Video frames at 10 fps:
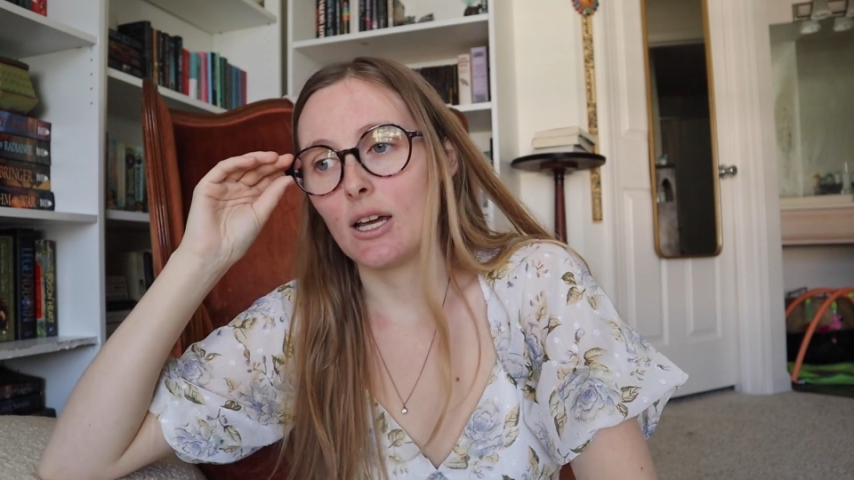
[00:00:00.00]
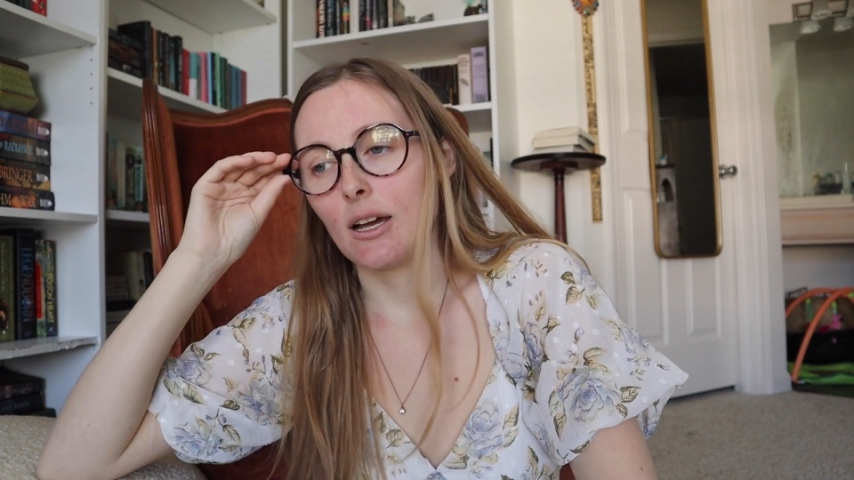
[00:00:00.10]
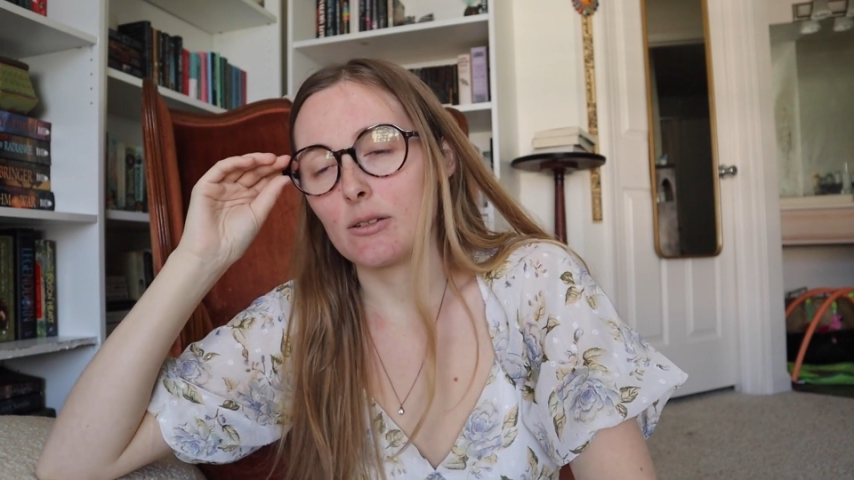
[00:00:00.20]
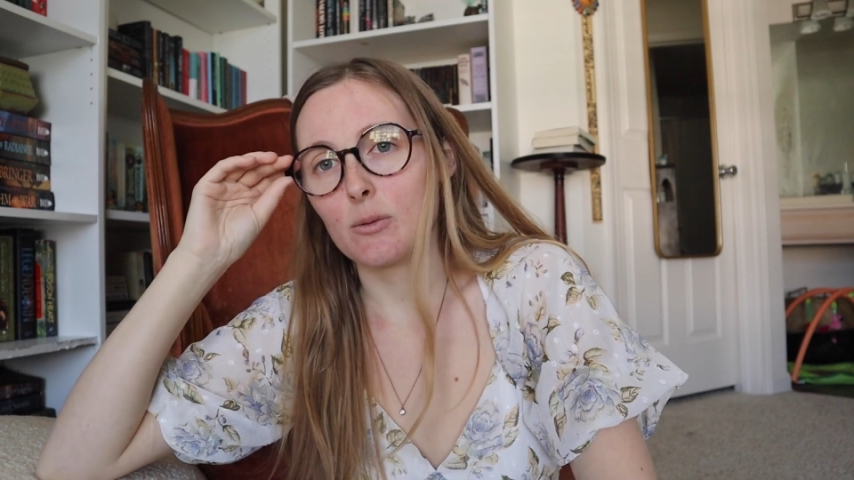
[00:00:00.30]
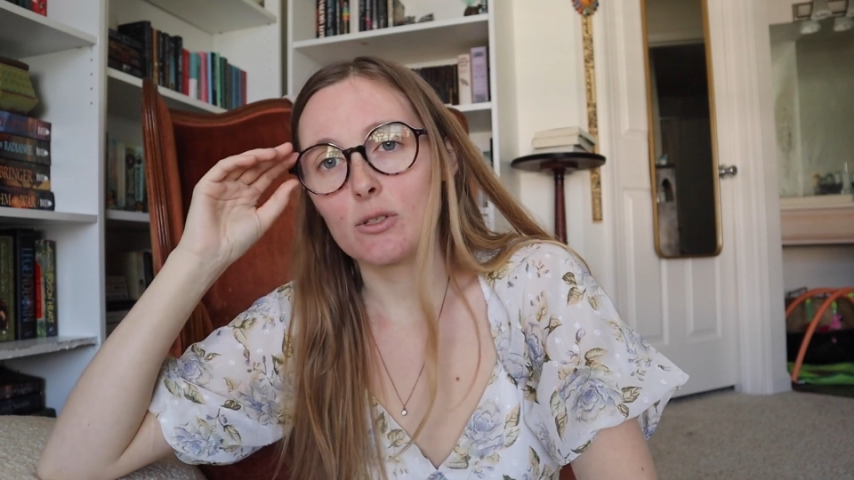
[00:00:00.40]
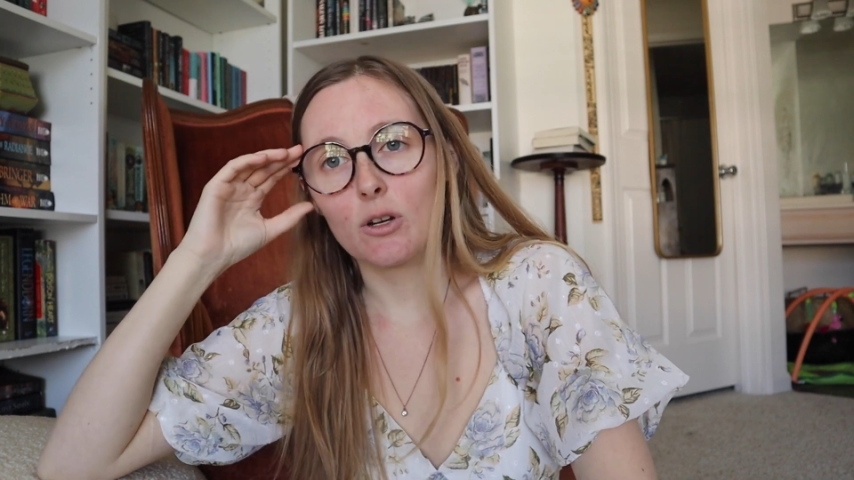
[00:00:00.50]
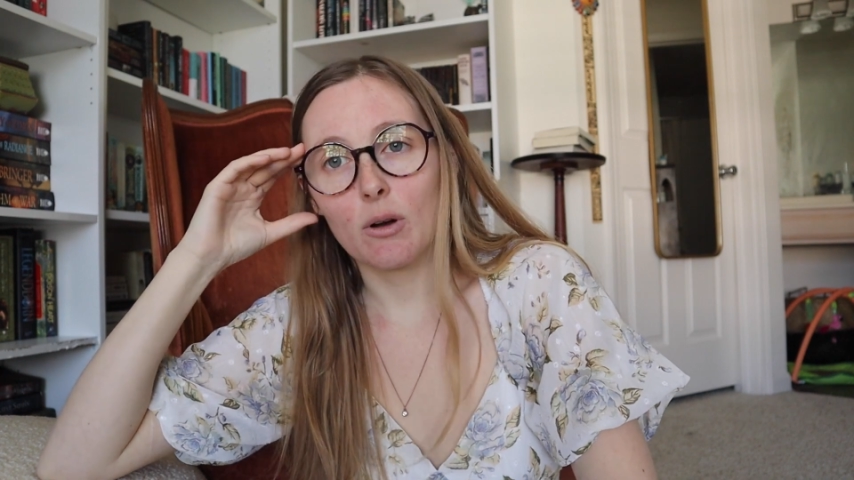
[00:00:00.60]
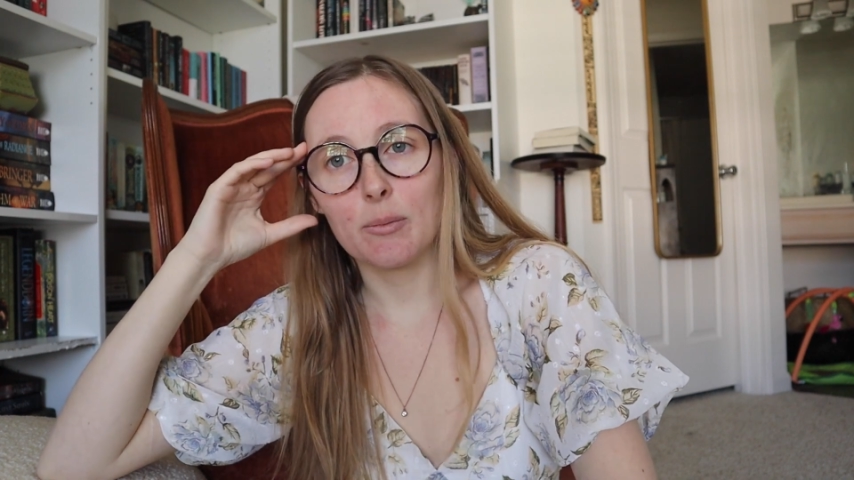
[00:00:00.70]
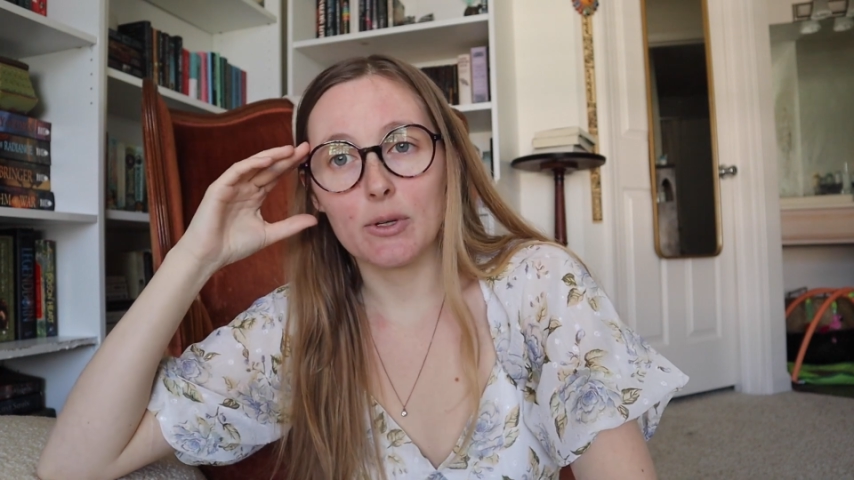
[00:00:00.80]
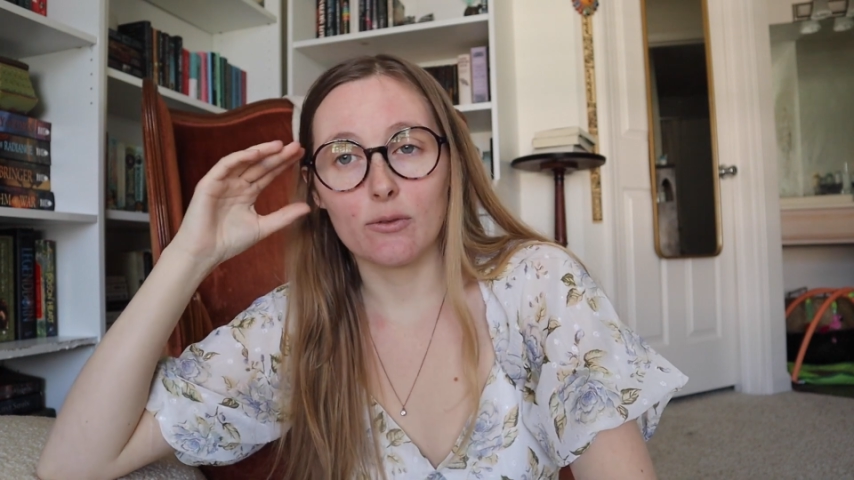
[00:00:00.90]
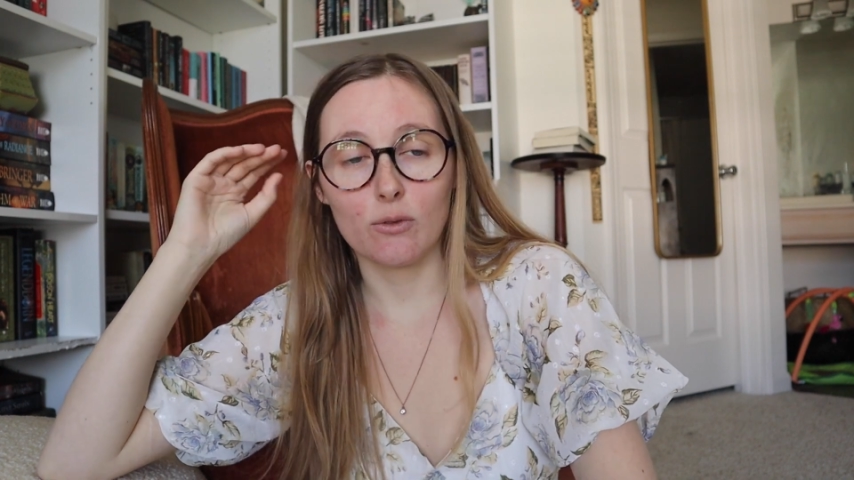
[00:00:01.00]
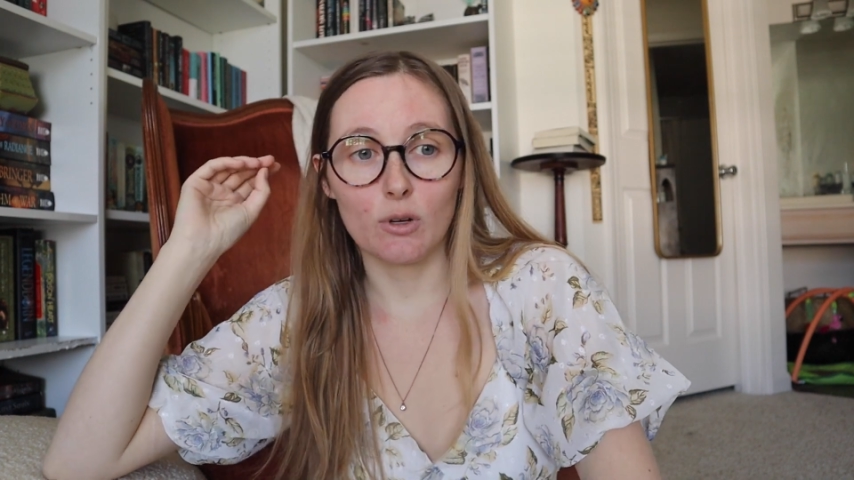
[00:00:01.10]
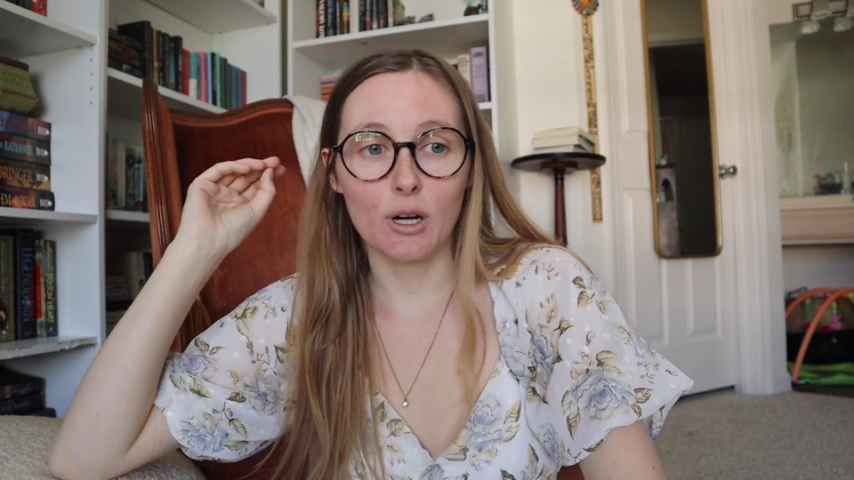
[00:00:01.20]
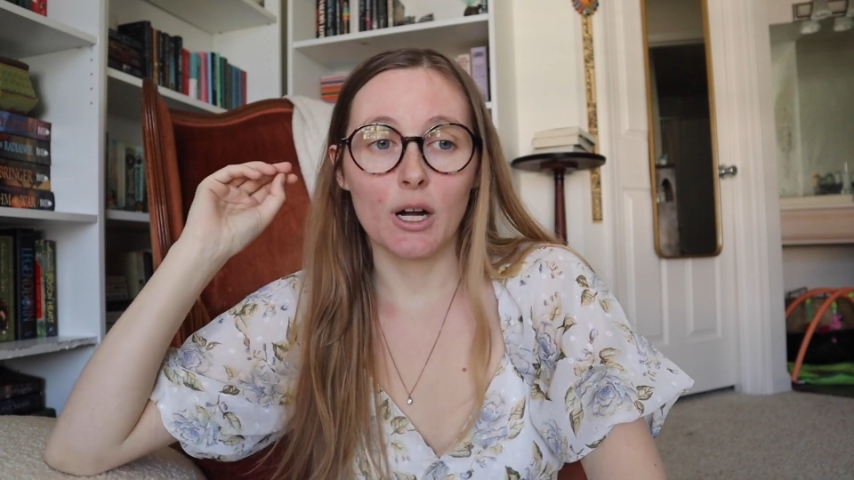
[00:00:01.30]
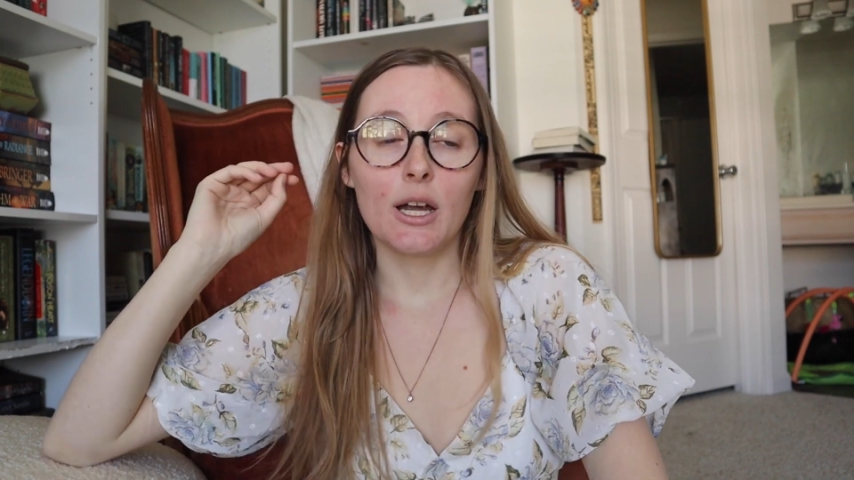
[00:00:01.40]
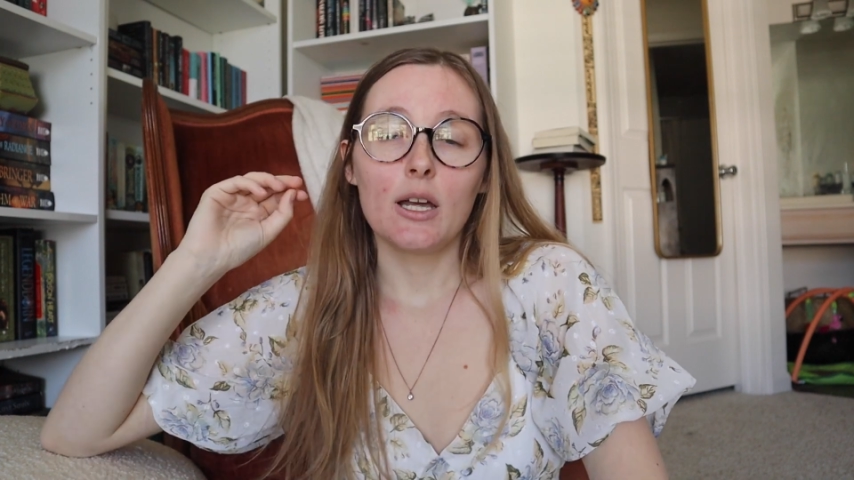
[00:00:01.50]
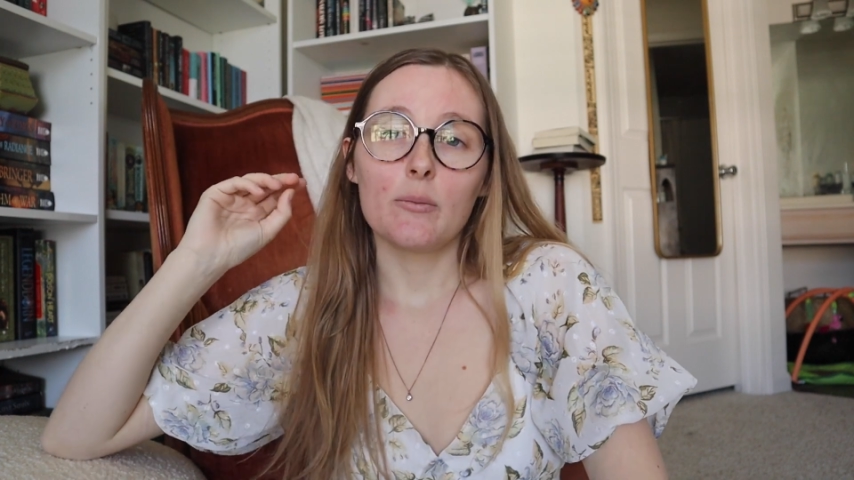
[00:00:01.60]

I'm supposed to go up for